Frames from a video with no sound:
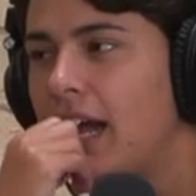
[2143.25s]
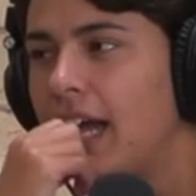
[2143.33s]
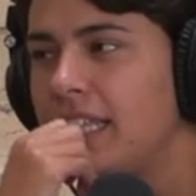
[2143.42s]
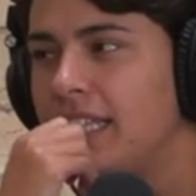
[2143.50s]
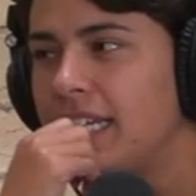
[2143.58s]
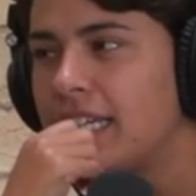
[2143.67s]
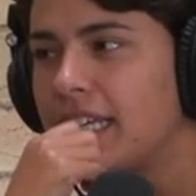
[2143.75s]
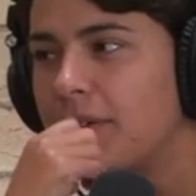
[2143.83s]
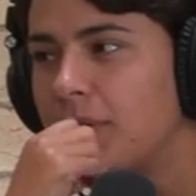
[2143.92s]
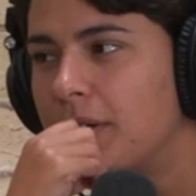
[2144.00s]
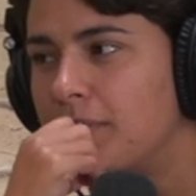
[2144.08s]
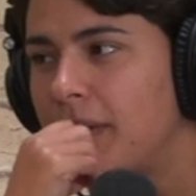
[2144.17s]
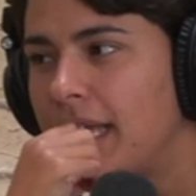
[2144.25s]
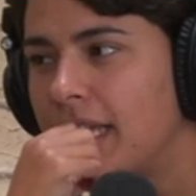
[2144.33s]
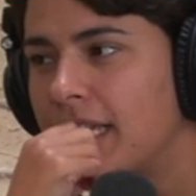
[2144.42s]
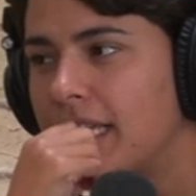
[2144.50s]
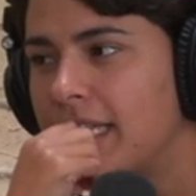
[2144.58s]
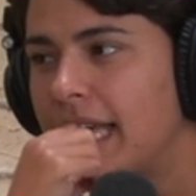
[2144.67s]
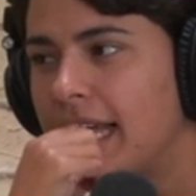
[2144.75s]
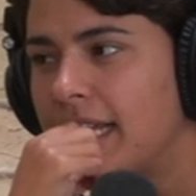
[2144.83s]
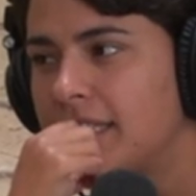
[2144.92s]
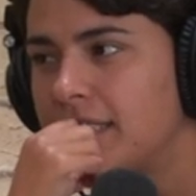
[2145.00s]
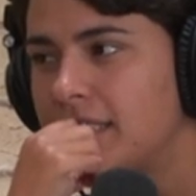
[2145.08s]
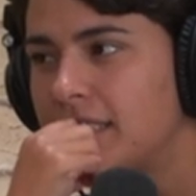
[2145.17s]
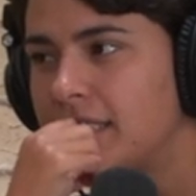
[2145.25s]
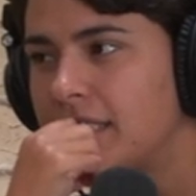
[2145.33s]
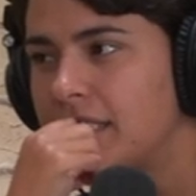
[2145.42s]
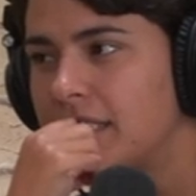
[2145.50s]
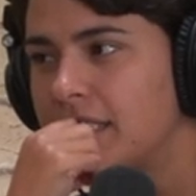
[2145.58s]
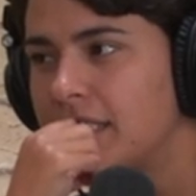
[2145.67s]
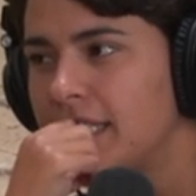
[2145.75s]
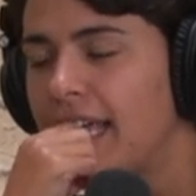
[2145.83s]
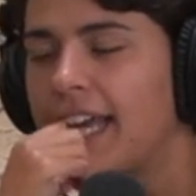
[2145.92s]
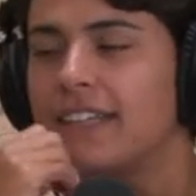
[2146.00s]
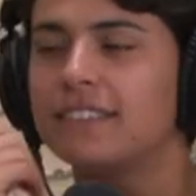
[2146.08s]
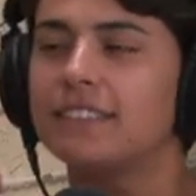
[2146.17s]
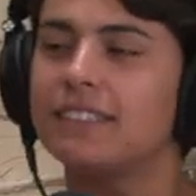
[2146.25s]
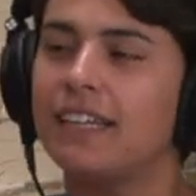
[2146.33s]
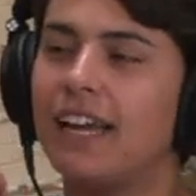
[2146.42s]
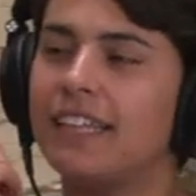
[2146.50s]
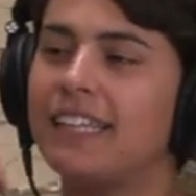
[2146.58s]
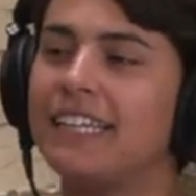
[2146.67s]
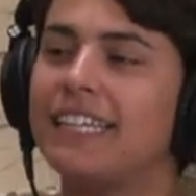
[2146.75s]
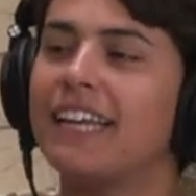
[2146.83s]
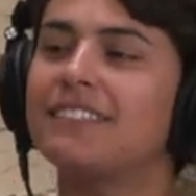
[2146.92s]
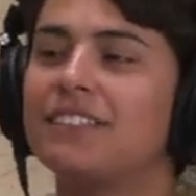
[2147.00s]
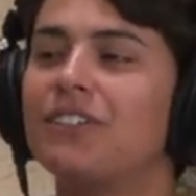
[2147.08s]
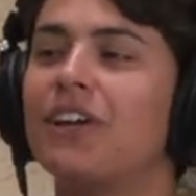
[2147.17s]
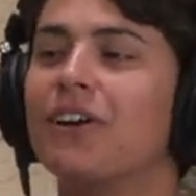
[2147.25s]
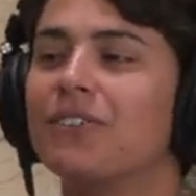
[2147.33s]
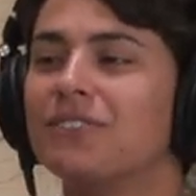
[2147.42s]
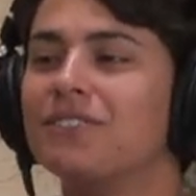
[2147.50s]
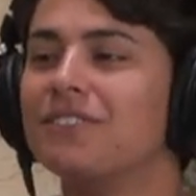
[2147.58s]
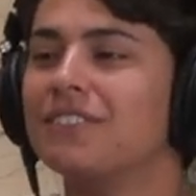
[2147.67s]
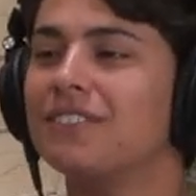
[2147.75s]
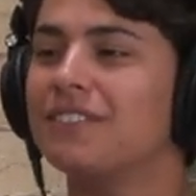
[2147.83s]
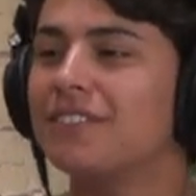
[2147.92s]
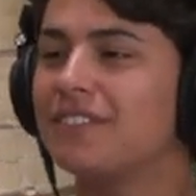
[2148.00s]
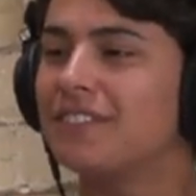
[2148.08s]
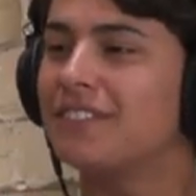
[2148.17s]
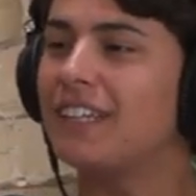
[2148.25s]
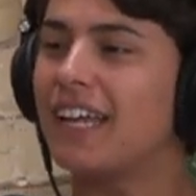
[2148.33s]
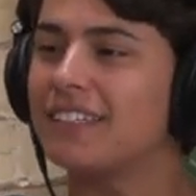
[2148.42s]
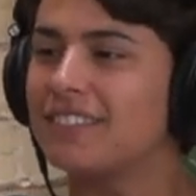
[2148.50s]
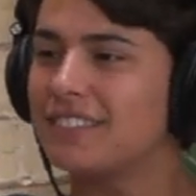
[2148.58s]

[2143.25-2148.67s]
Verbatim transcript: I think it would make yes, yes. I think yes and no. Yeah. Yes.